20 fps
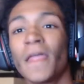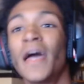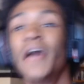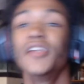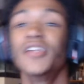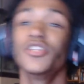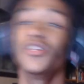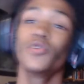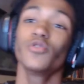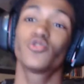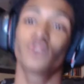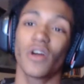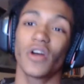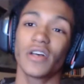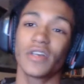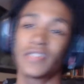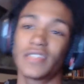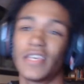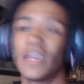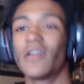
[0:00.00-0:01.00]
Do you draw,
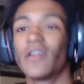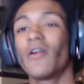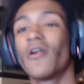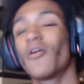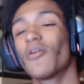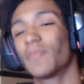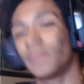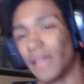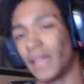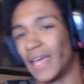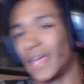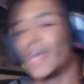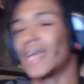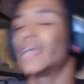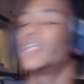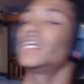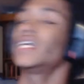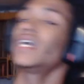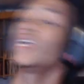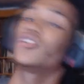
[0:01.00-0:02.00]
sing, or play
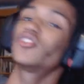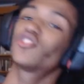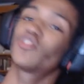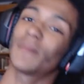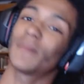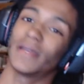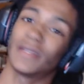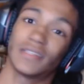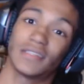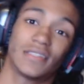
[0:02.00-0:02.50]
any instruments?